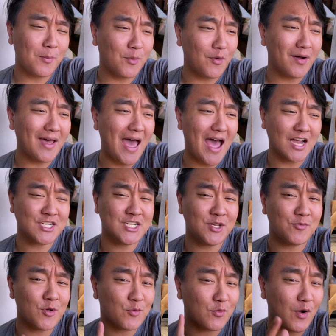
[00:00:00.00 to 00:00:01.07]
boy, actually
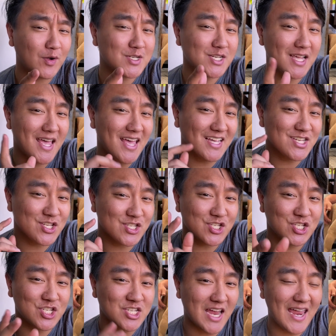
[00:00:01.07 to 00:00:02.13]
with Roach X
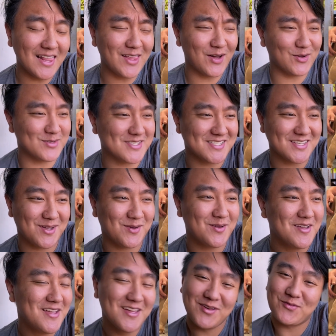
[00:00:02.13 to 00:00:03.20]
J-Load. So
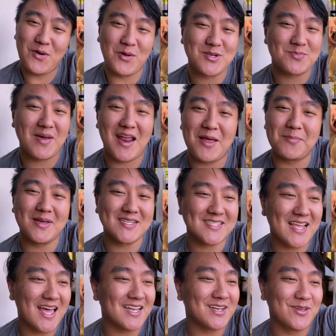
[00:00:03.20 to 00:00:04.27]
Roach, man, I miss
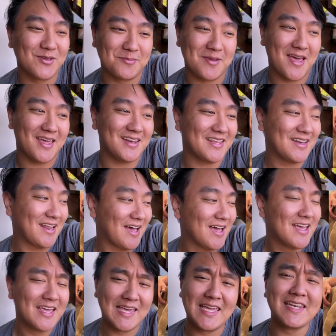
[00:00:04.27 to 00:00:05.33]
that dude, man. And
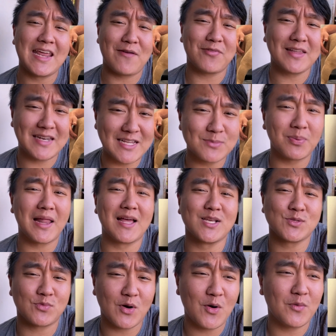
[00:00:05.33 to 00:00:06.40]
he definitely did play
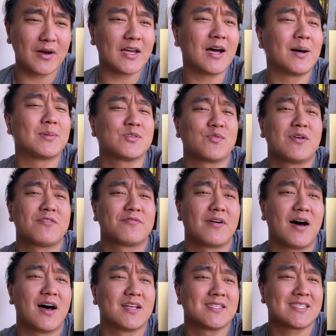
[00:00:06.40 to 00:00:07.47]
his role when it comes with
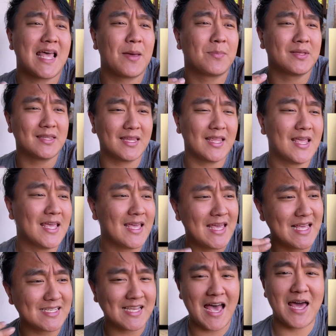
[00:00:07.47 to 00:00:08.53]
stemming
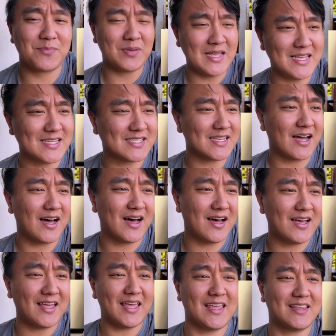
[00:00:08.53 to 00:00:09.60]
his headpiece
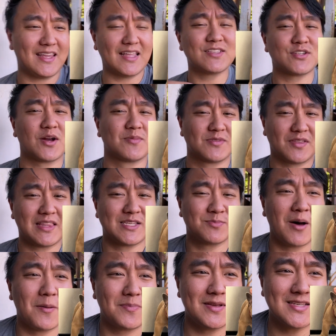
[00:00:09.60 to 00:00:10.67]
in terms of these
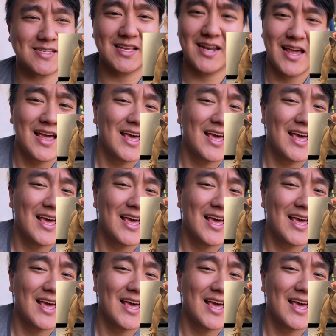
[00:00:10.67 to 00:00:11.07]
puppies, and